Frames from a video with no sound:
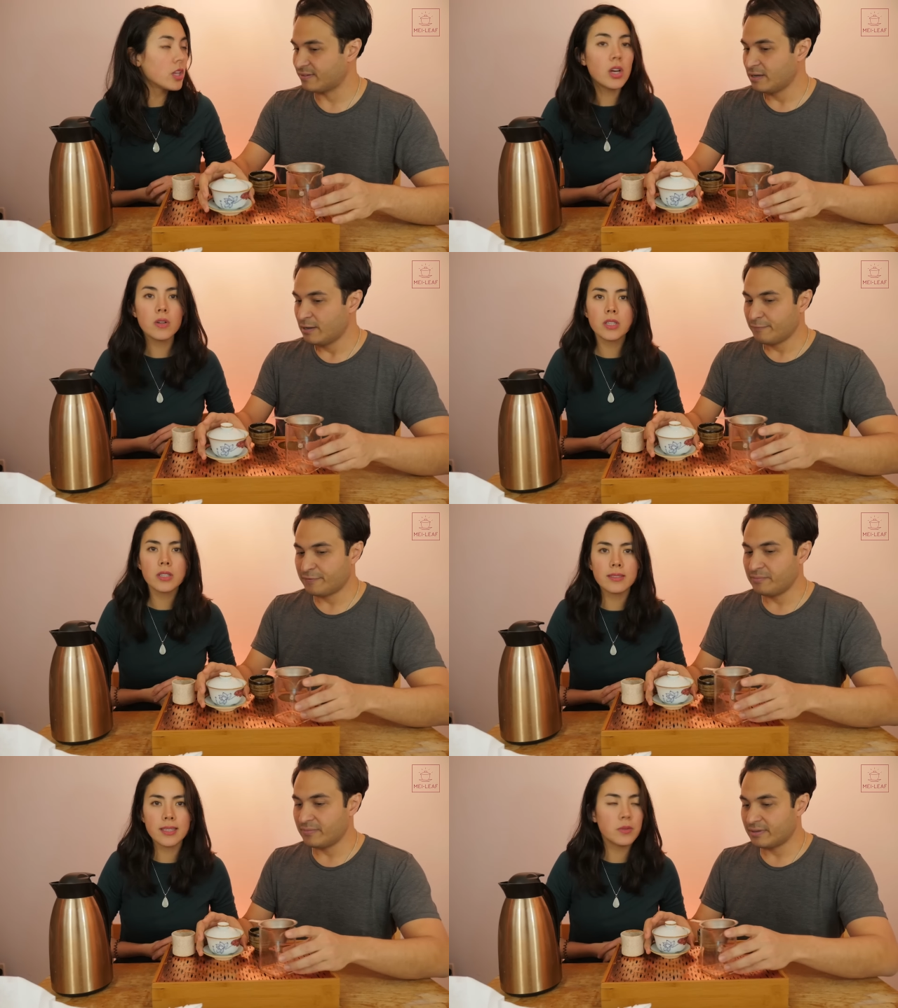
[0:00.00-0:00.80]
Speaker 1: No,
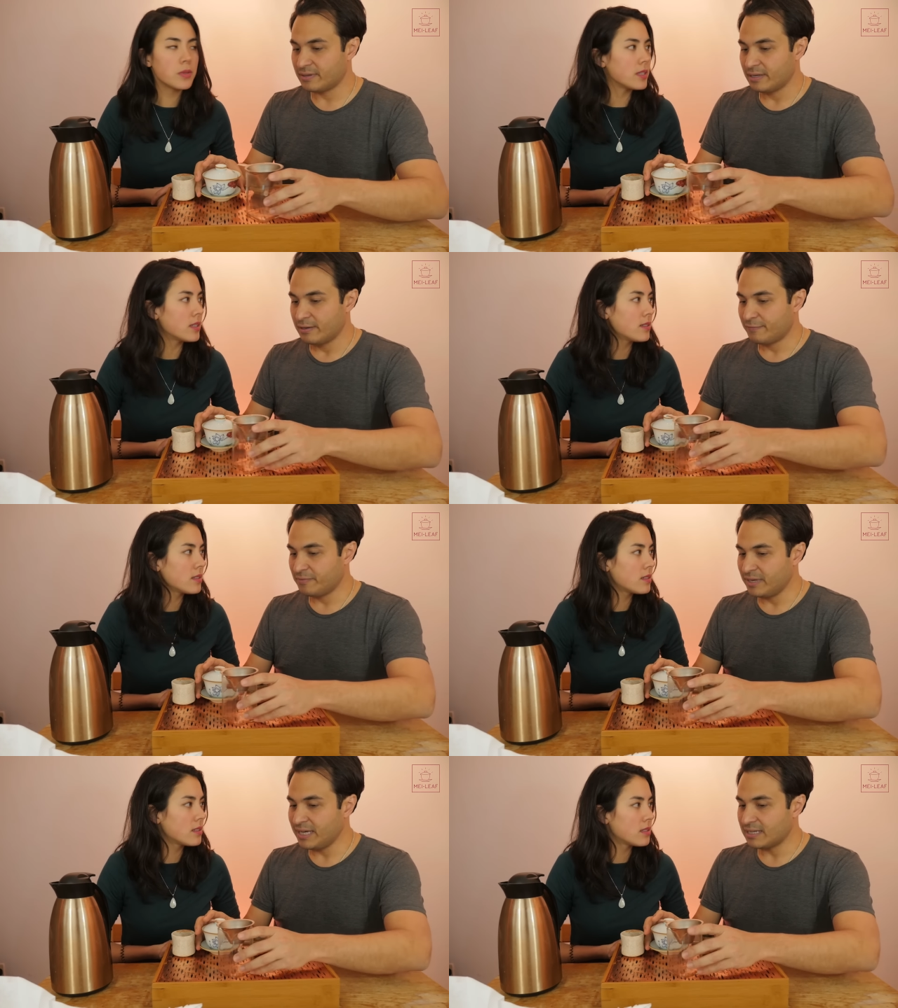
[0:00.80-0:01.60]
not for, seaweed. For
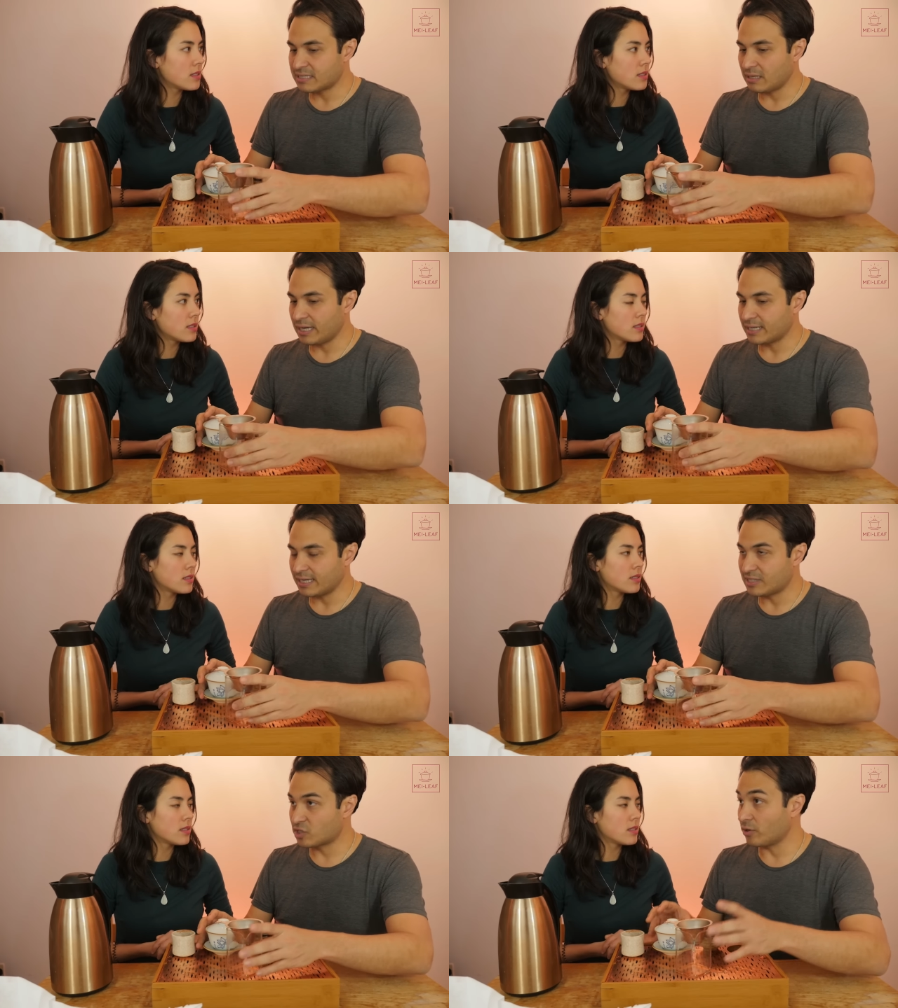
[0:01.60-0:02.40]
me, it's like
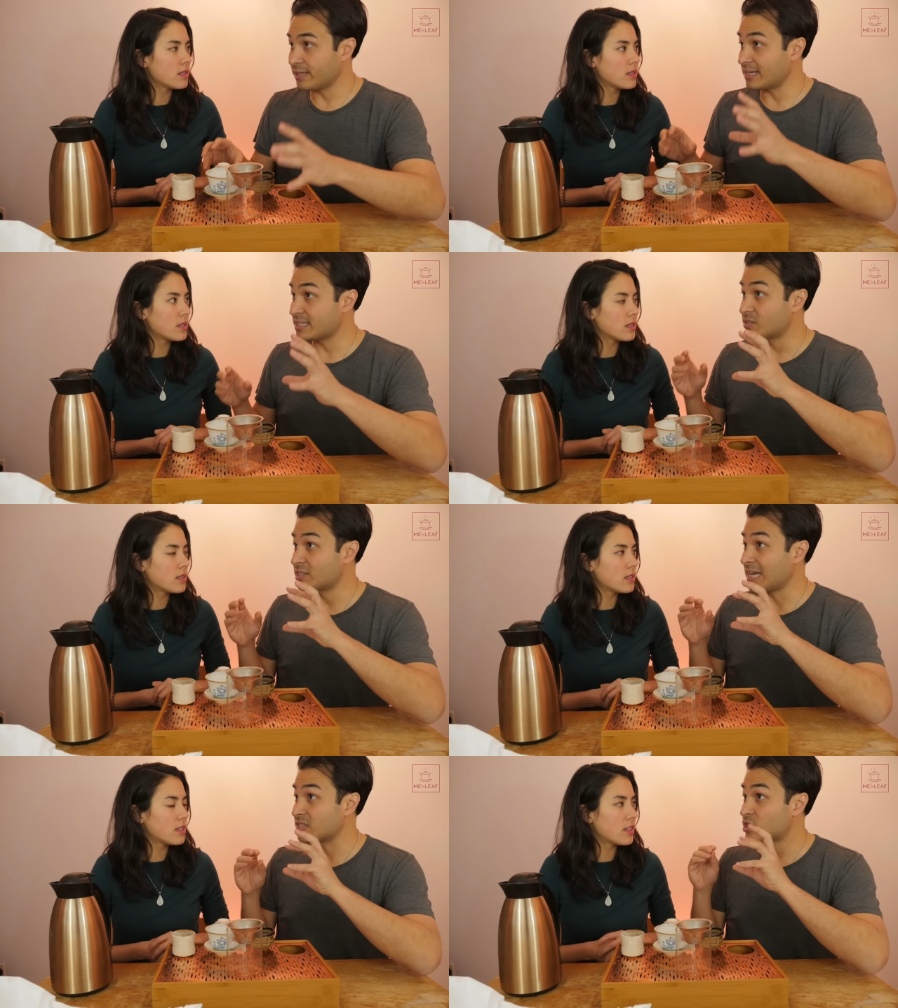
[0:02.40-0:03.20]
it's got that
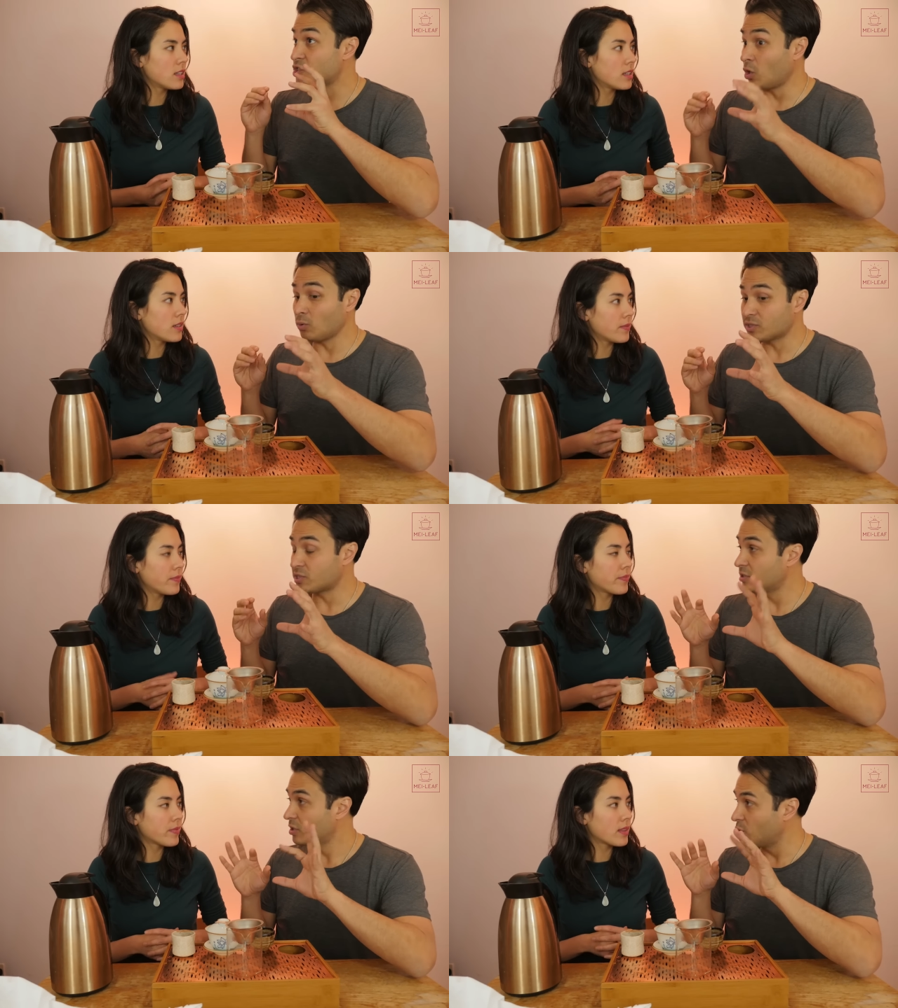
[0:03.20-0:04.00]
that
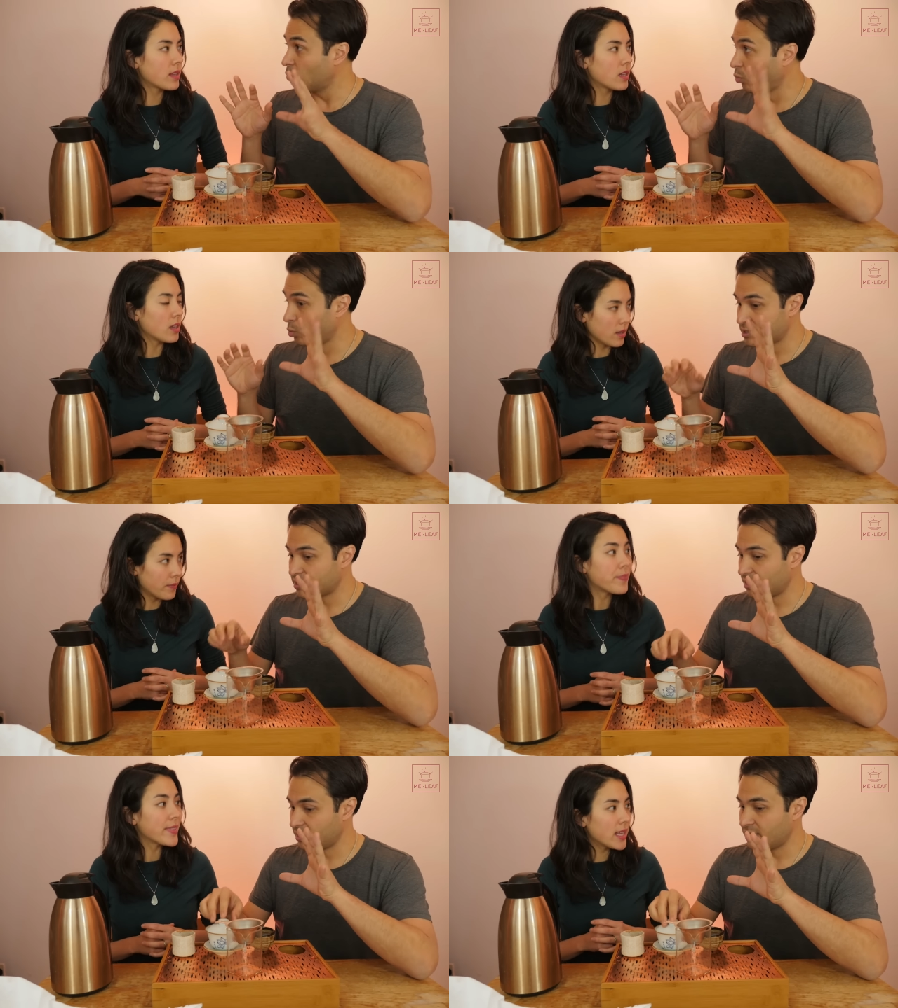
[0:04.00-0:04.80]
salt
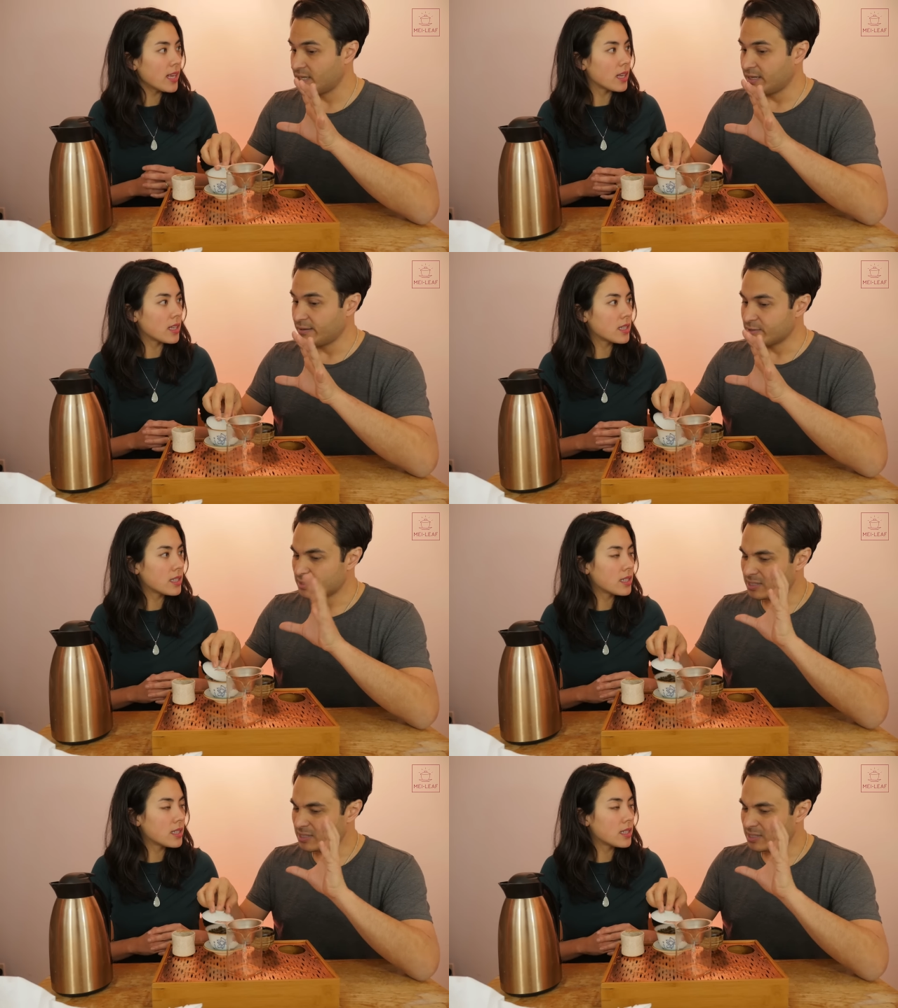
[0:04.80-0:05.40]
water. Yeah.